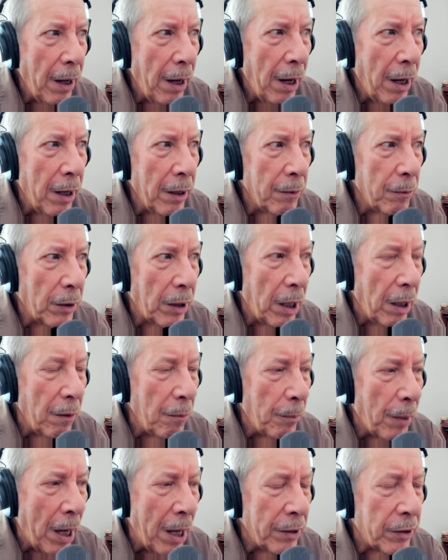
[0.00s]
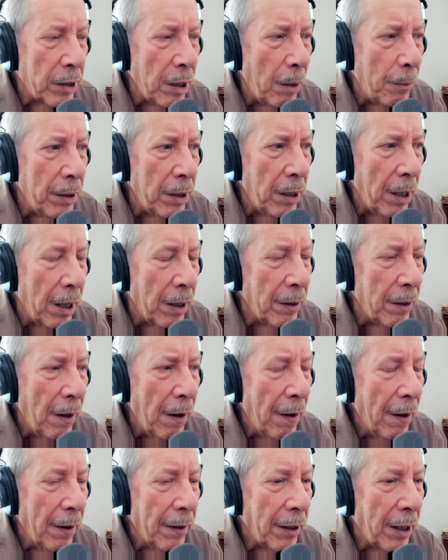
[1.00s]
and bought something and
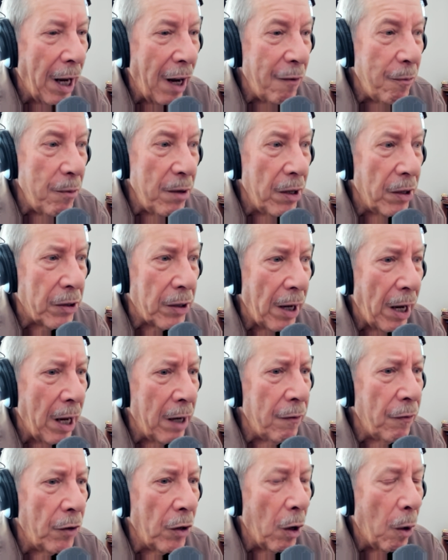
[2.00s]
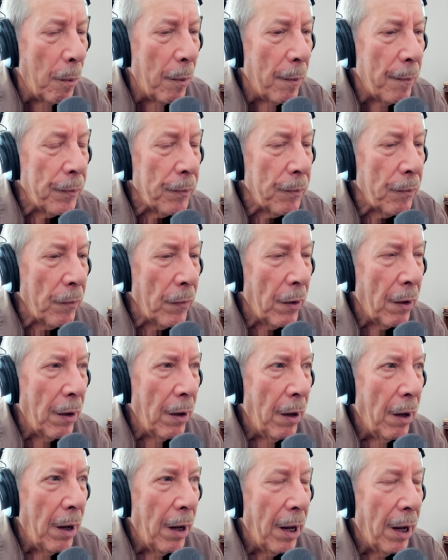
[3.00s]
gave me this envelope.
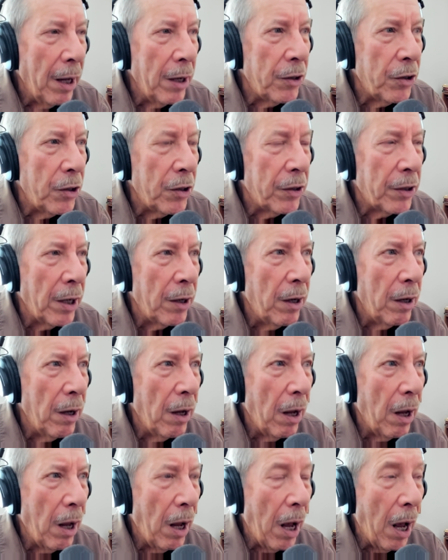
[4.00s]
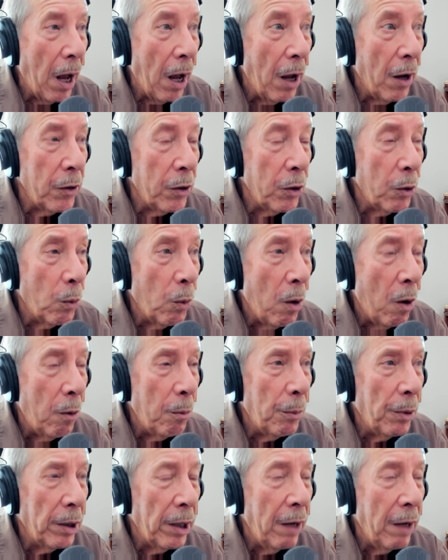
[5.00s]
And she said, you
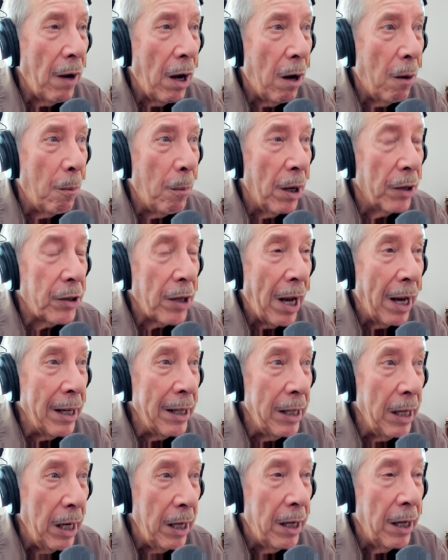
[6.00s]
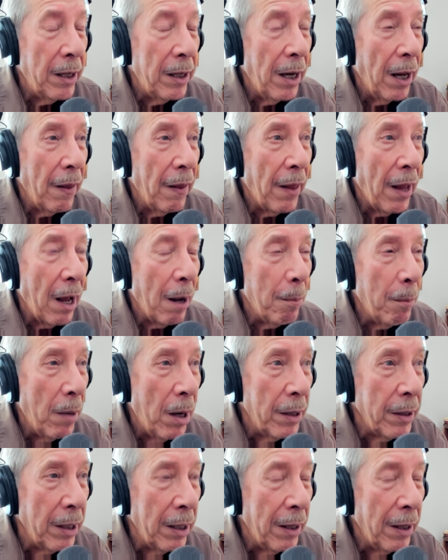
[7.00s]
won't believe how much I needed that
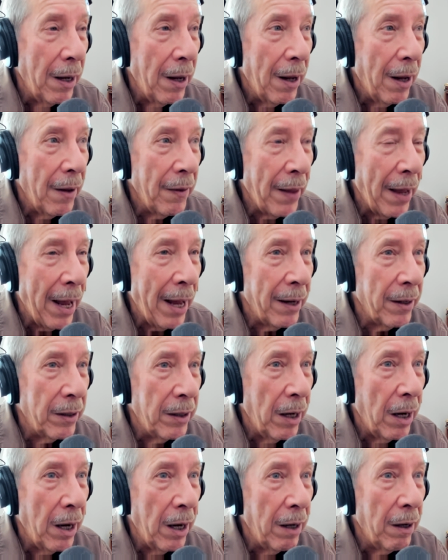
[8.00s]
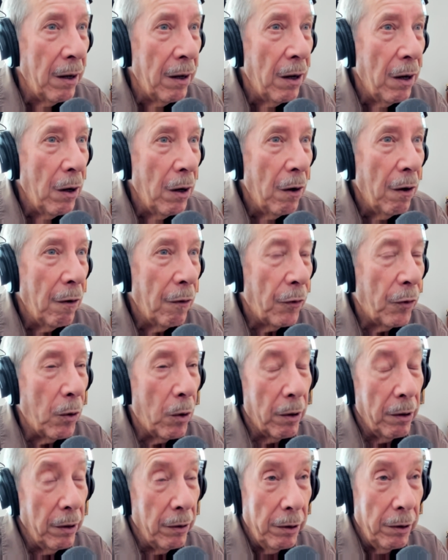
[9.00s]
money that day
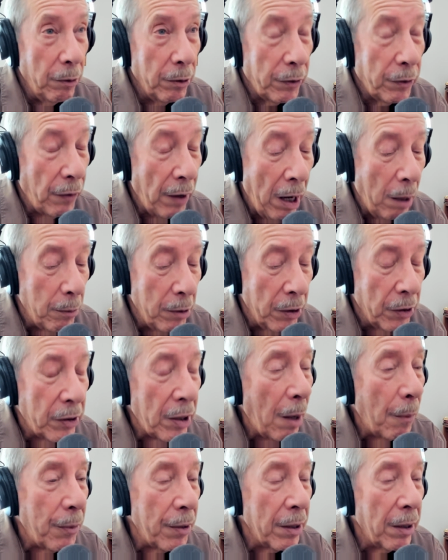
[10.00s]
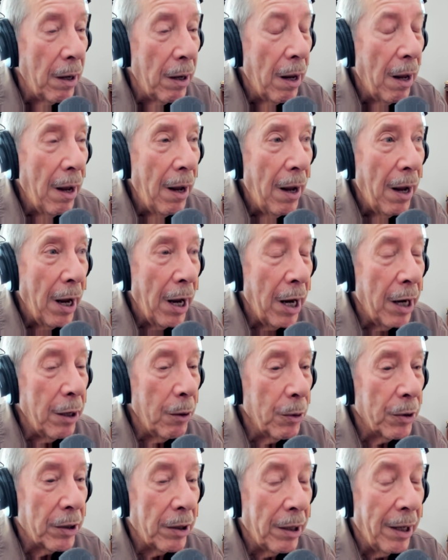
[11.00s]
for his family or something. And
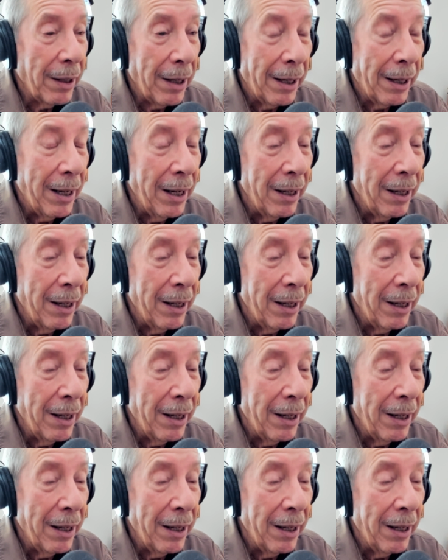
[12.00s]
it was like